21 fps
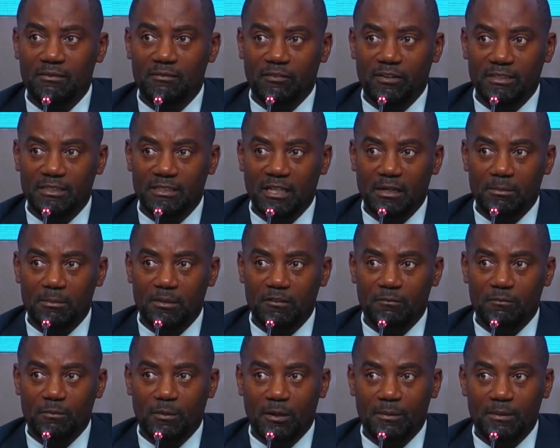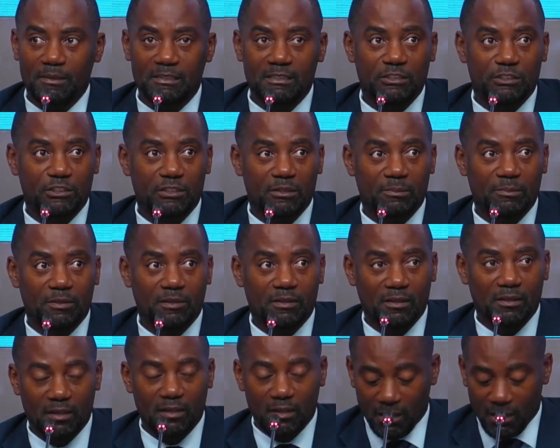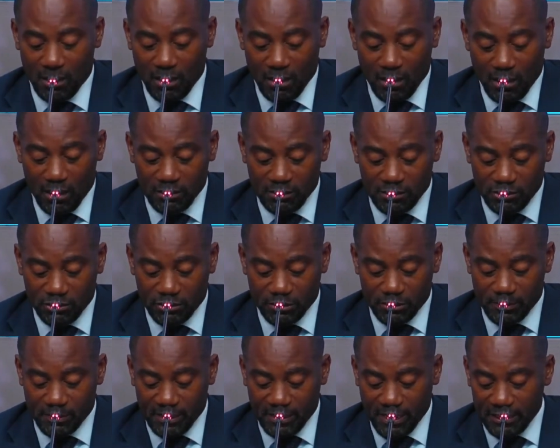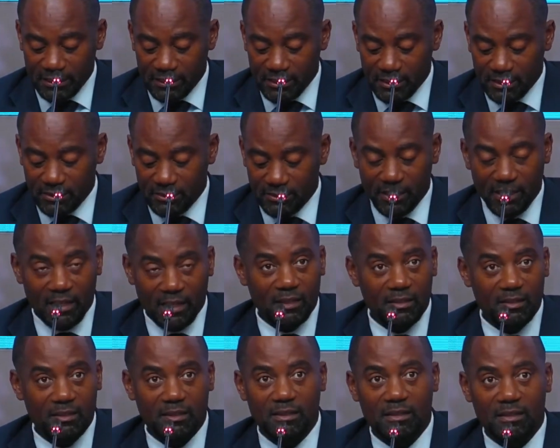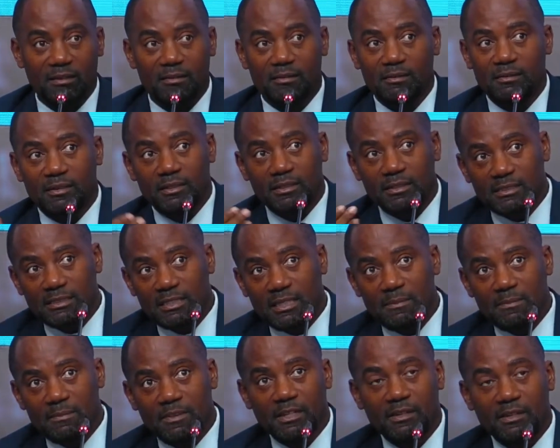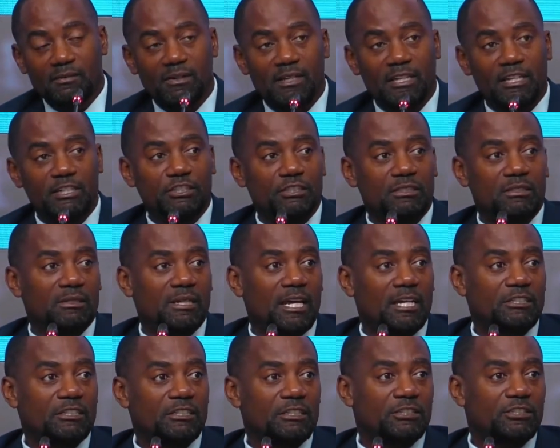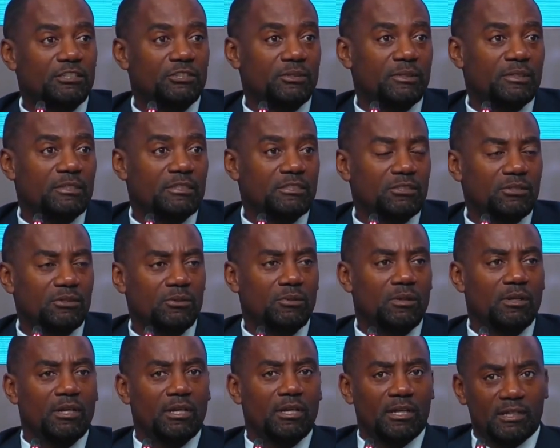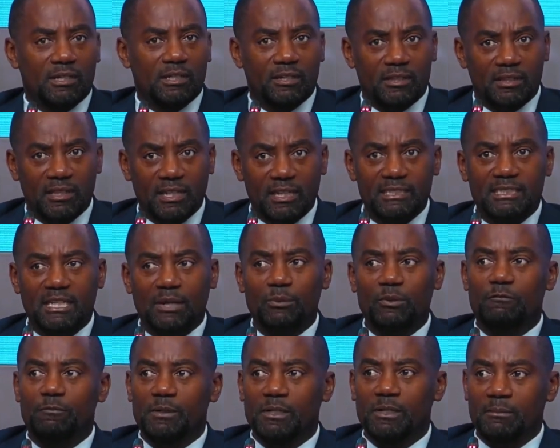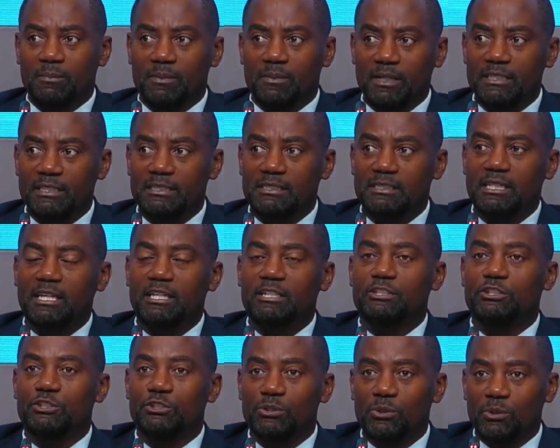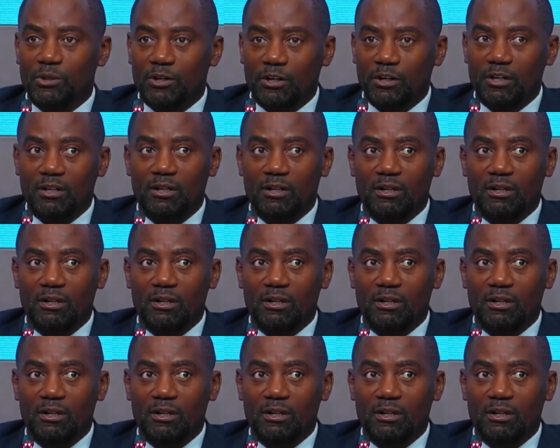for example, of Barbados' GDP on social protection, including health. The same thing in relation to national insurance. So there are things that we've put in place to ensure